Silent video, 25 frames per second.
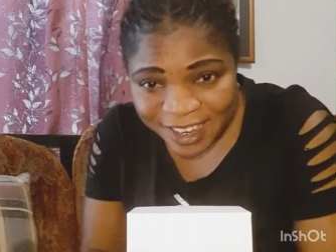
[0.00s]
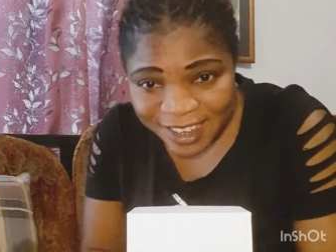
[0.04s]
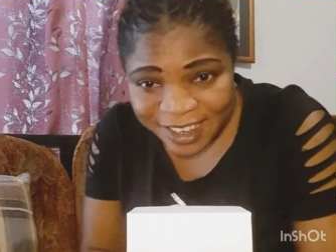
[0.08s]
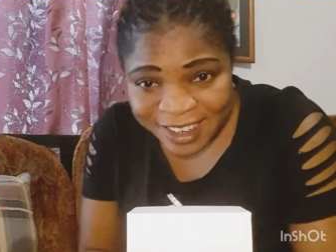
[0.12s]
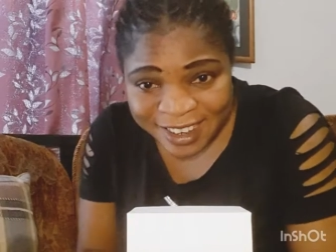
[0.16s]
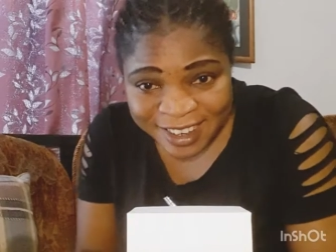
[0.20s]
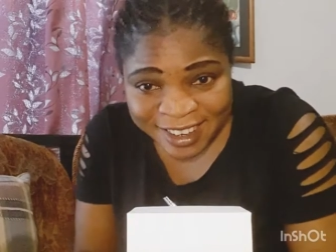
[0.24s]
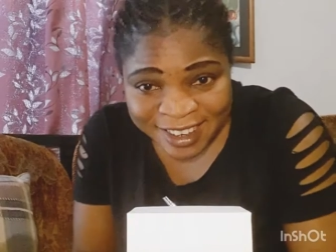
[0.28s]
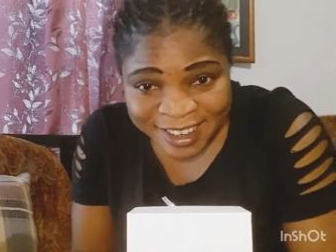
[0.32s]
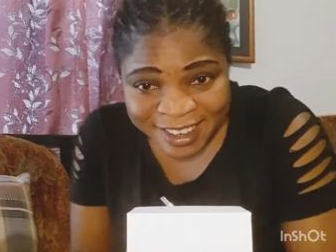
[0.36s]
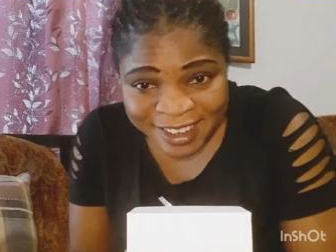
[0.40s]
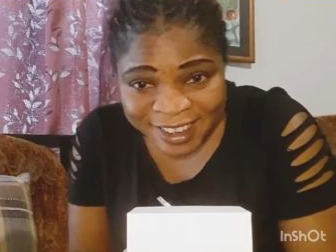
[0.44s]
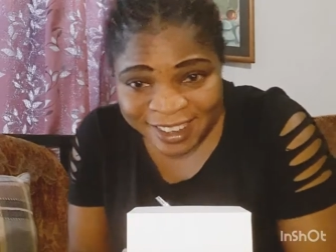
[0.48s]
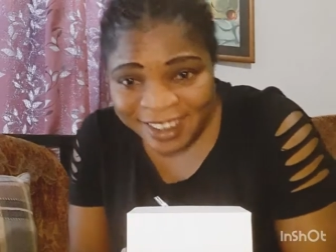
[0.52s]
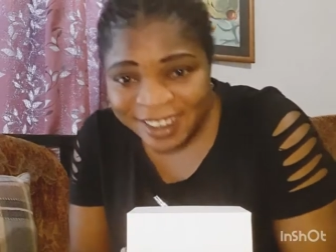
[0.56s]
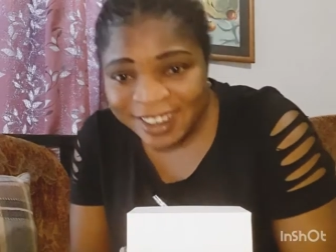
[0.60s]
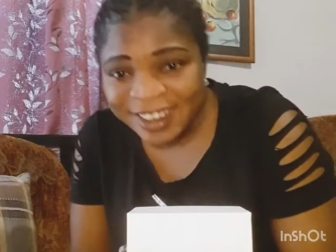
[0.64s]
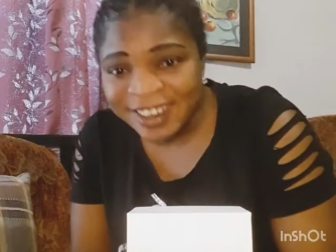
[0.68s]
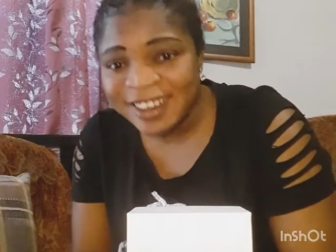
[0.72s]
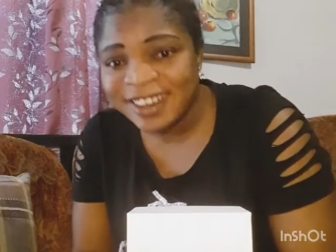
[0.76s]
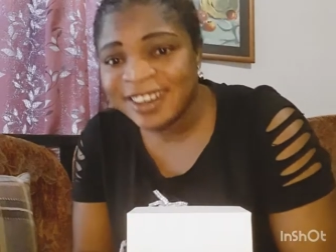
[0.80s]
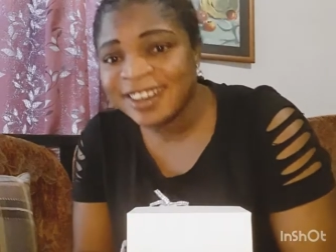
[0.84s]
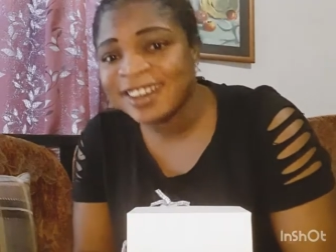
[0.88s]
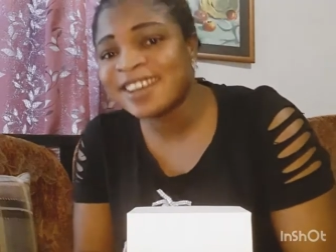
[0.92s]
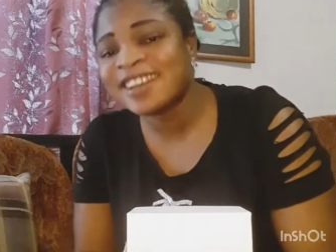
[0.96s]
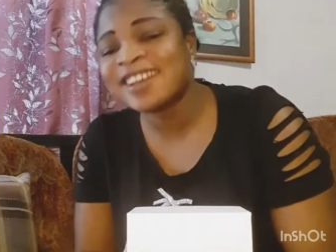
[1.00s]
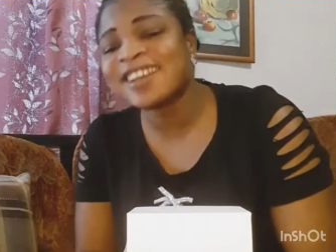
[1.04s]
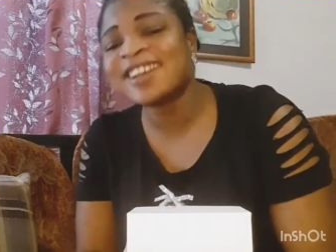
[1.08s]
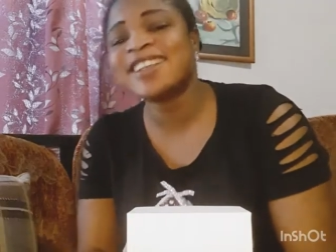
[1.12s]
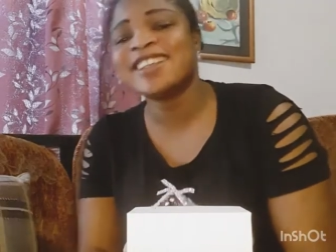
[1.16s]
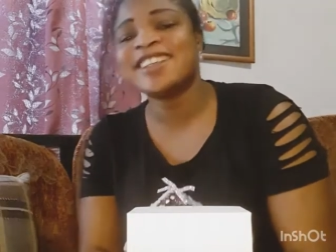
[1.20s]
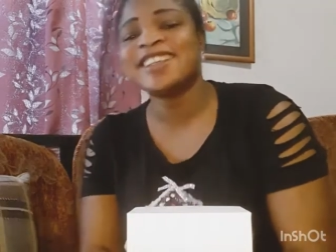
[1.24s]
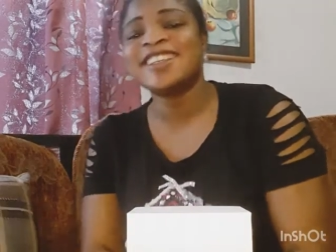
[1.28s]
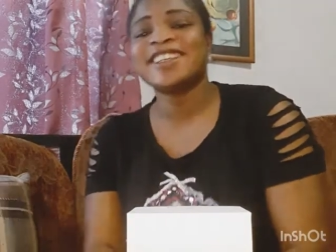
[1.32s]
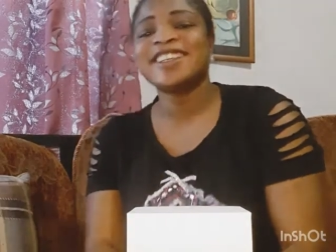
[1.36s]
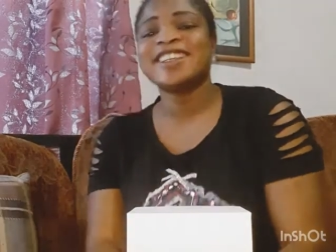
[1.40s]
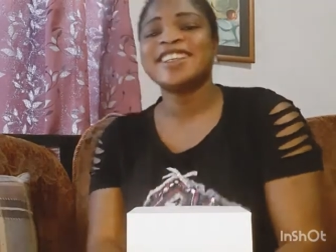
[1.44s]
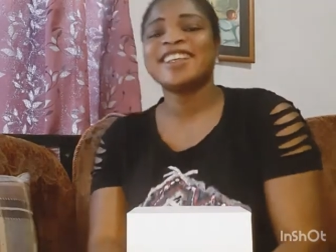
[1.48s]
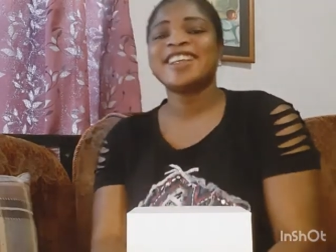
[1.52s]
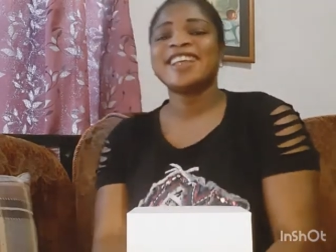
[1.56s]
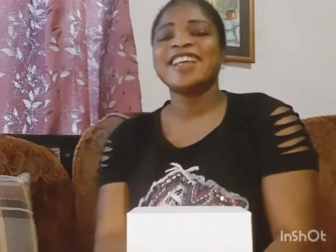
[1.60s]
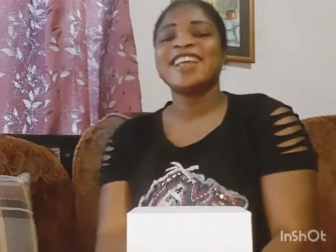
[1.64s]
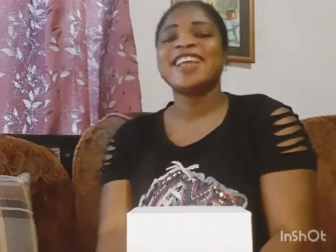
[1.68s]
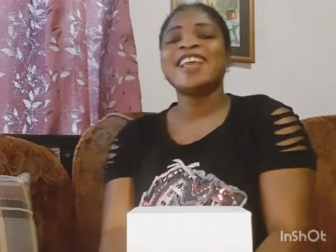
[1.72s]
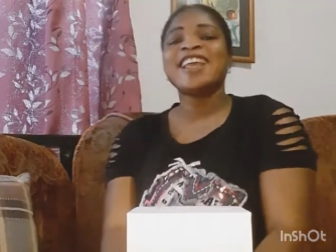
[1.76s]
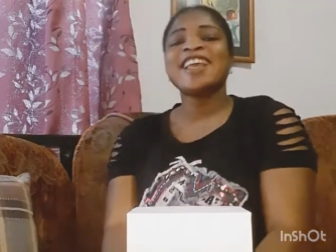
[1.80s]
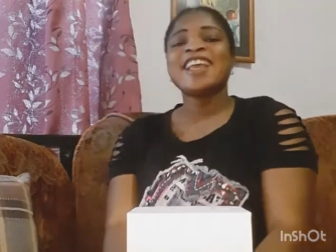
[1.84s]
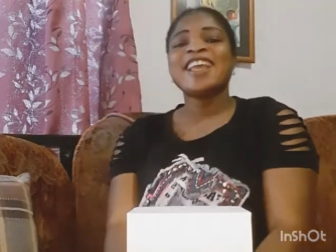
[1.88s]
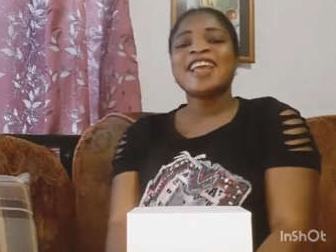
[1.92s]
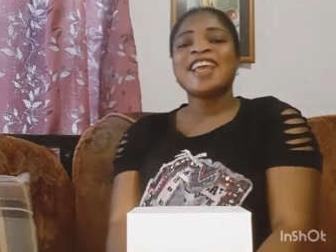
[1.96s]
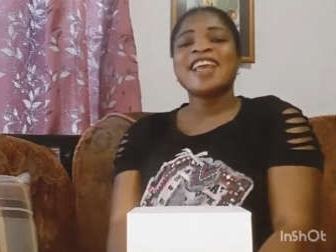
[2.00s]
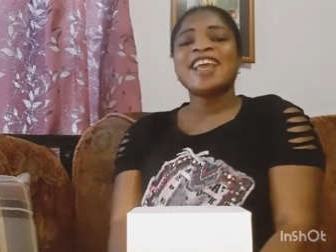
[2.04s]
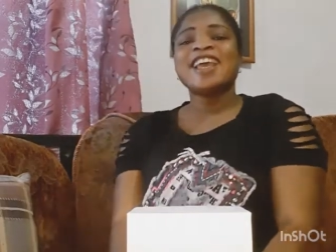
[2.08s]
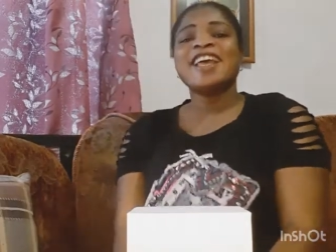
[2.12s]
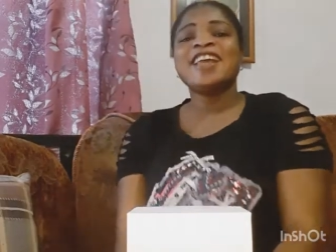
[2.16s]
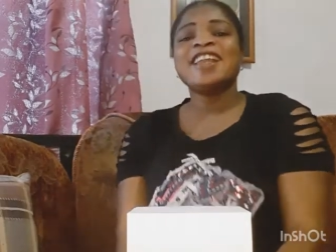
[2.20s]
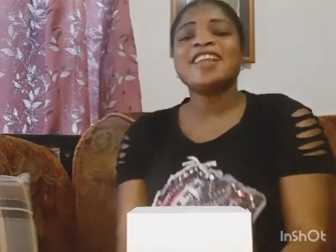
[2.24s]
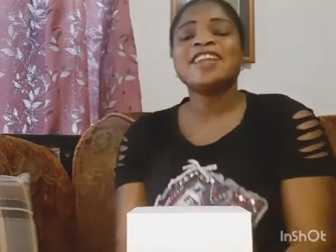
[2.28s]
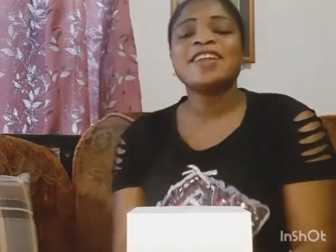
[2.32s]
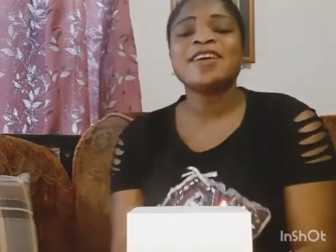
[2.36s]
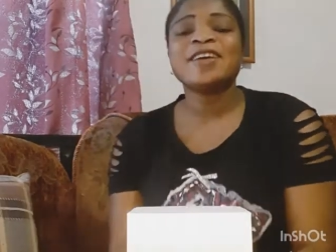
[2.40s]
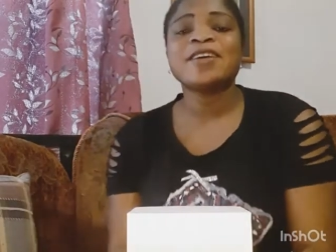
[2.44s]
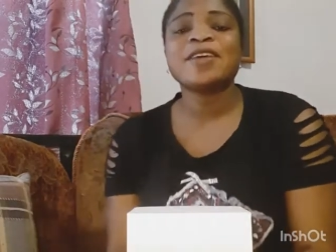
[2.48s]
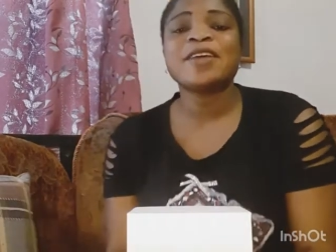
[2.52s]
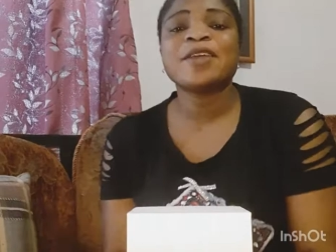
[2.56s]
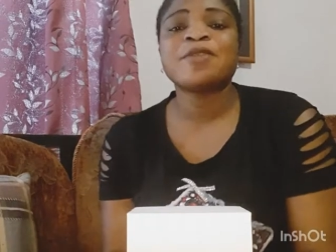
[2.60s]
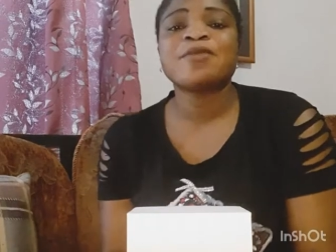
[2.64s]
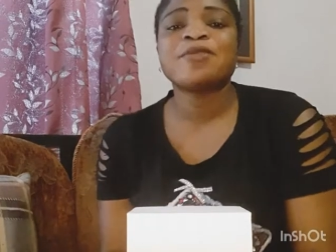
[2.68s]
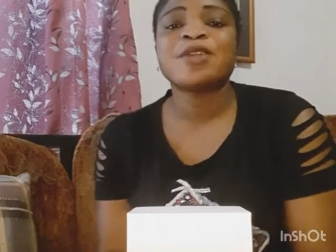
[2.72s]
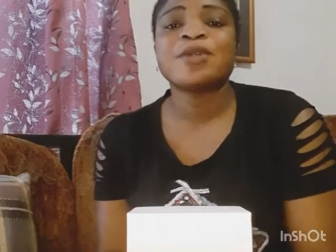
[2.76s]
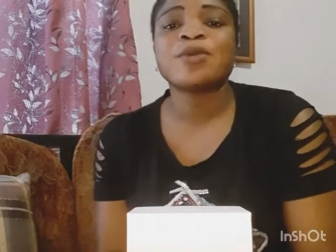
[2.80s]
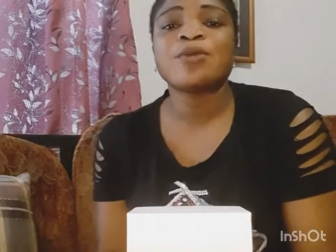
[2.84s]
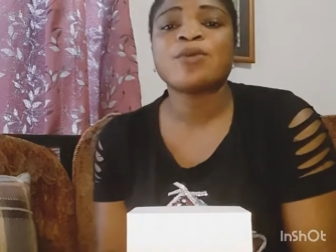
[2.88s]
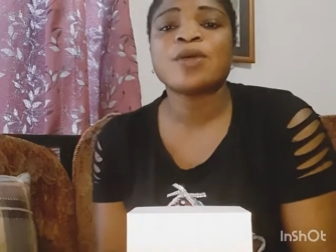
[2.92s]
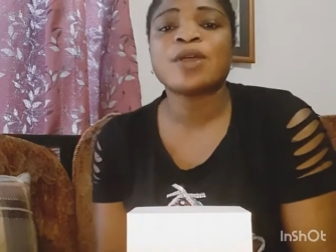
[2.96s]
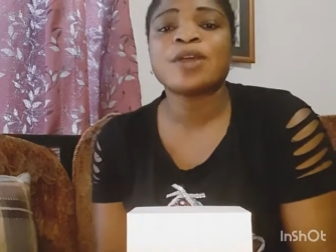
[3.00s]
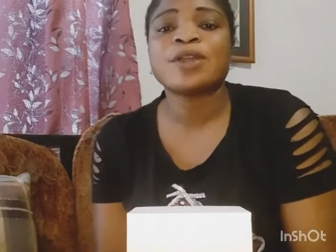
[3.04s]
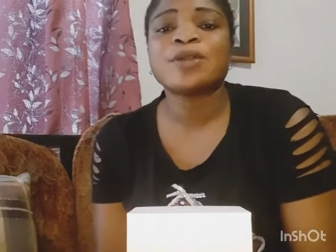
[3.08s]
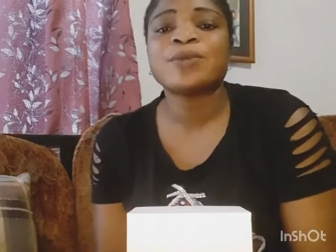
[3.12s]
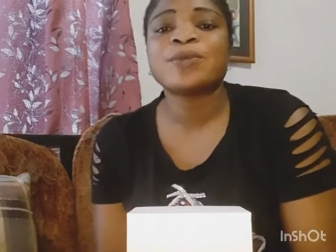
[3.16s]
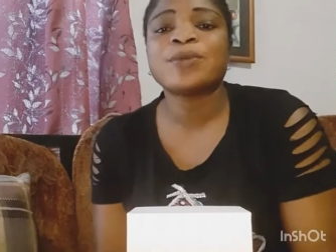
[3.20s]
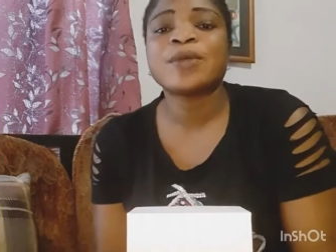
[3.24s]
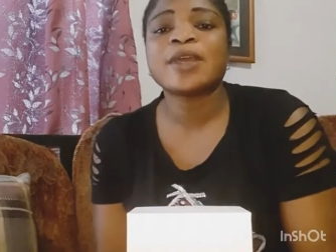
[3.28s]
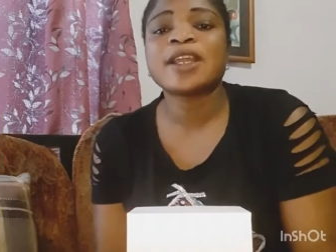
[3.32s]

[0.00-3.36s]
La. Hello everyone,